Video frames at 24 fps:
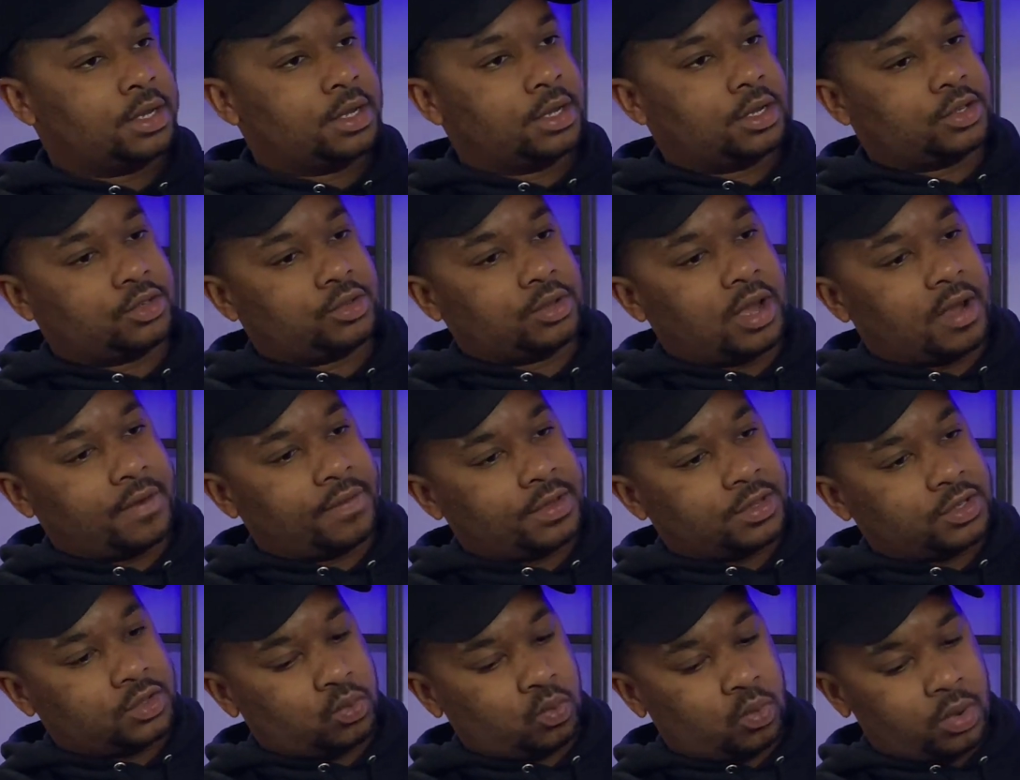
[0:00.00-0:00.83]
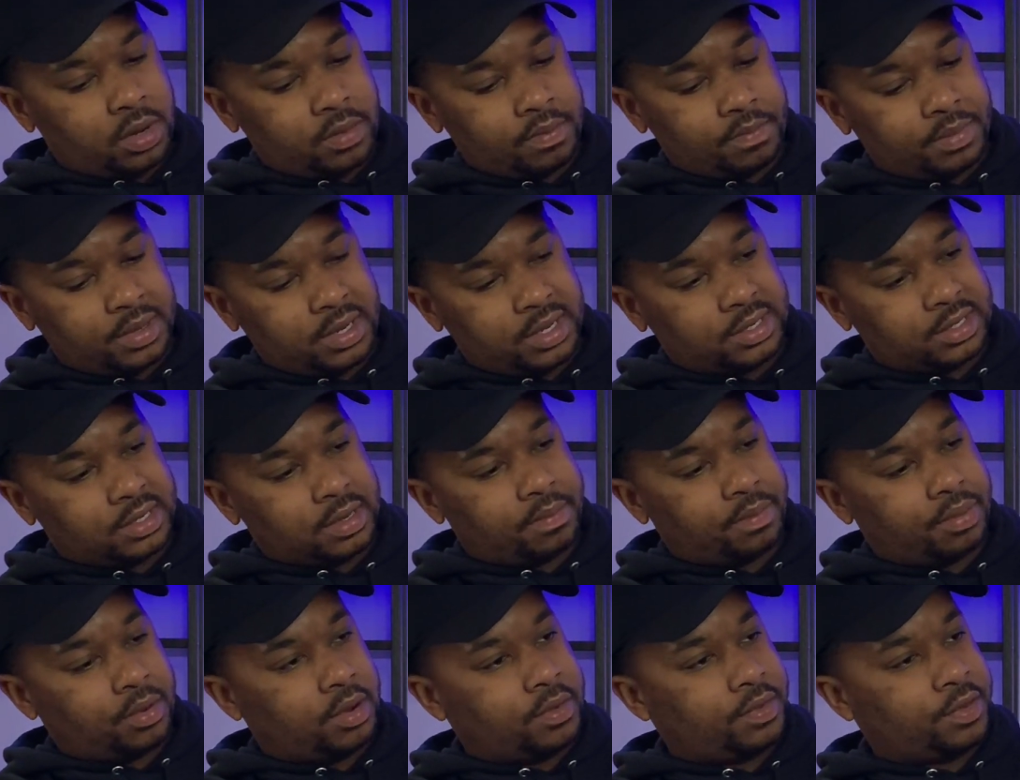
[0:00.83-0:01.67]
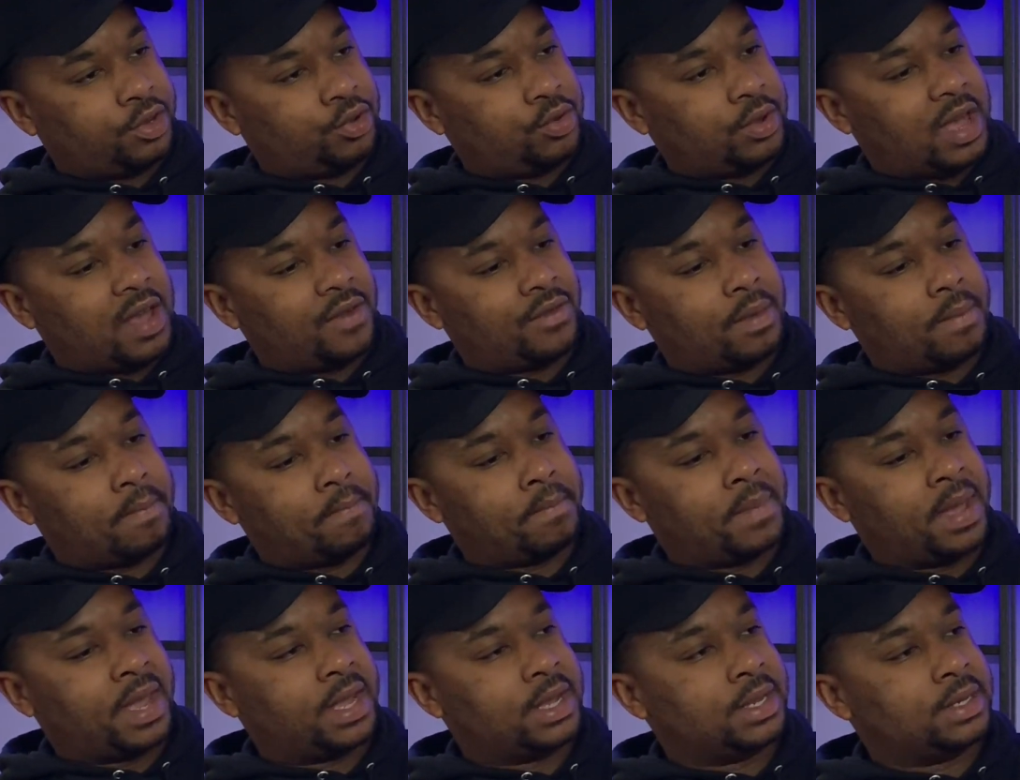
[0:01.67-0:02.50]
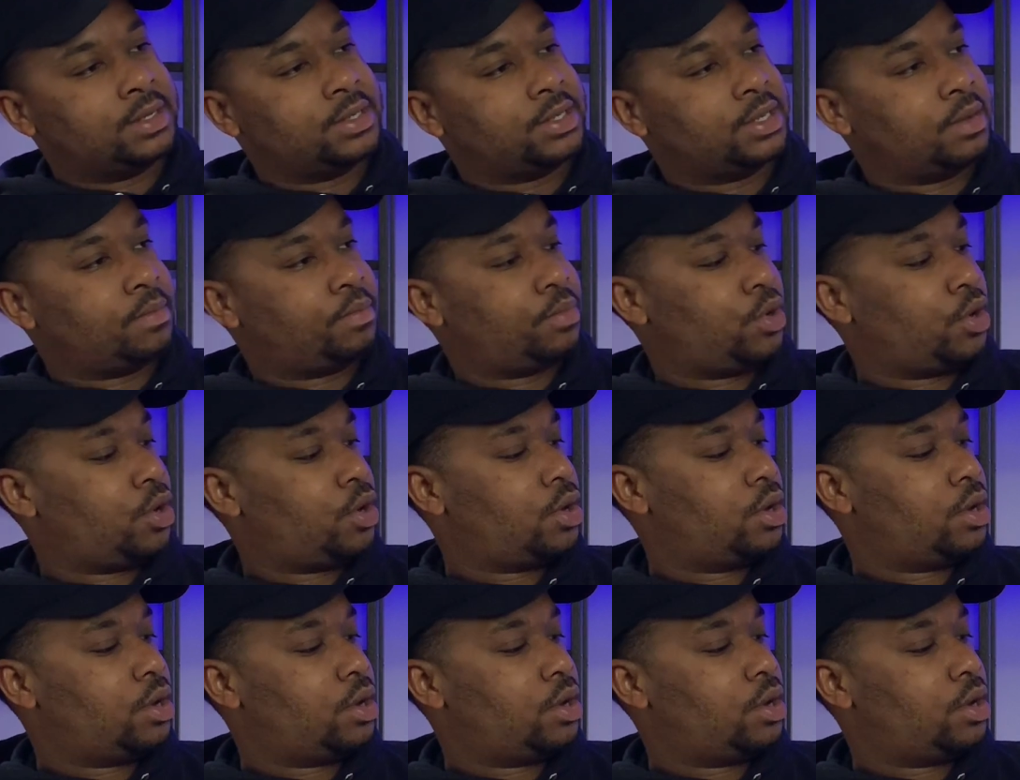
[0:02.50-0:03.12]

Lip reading: So you have this one big zipper, and then you have a main zipper